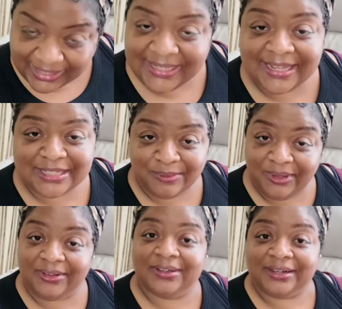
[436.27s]
yes, we
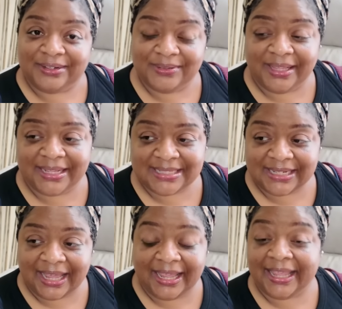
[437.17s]
are going to do that
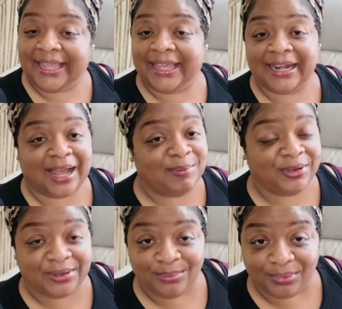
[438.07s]
today, and I'm
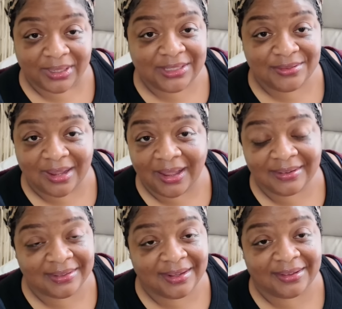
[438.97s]
going to bring you all
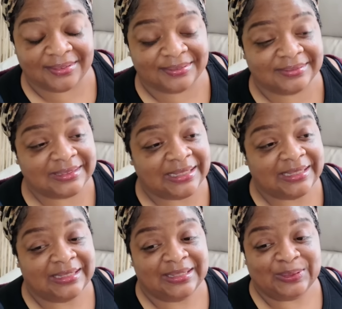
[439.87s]
along
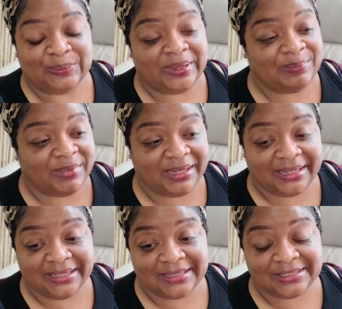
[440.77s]
with
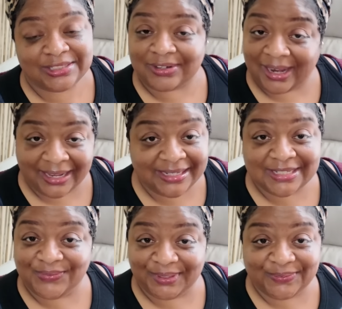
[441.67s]
me trying
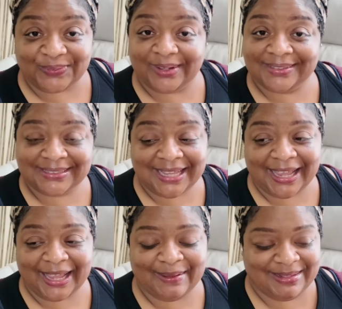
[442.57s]
this for the first
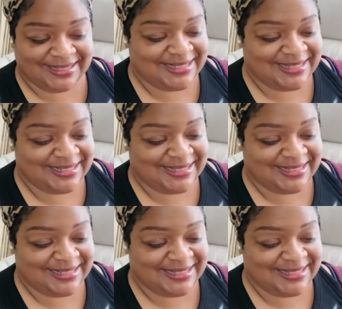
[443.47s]
time.